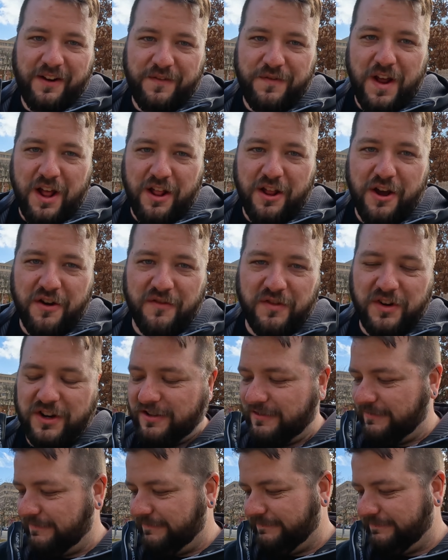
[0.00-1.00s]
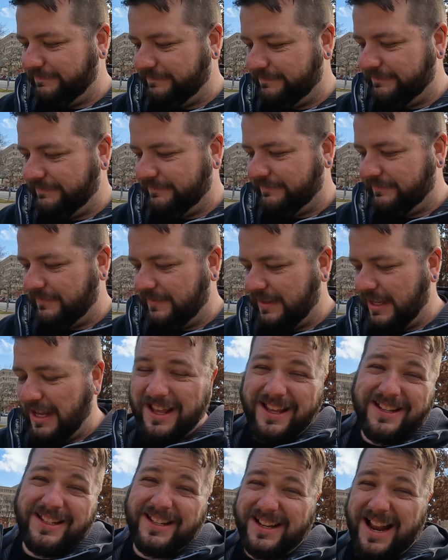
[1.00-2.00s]
It fell over.
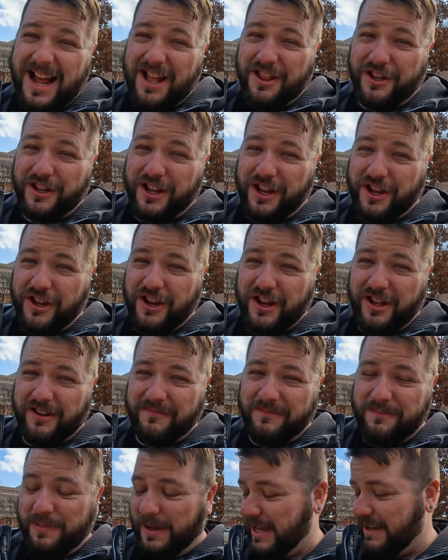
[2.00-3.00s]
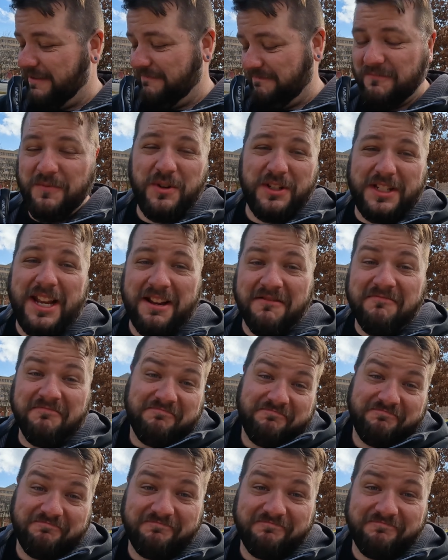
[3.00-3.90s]
This is not looking good, but we'll see.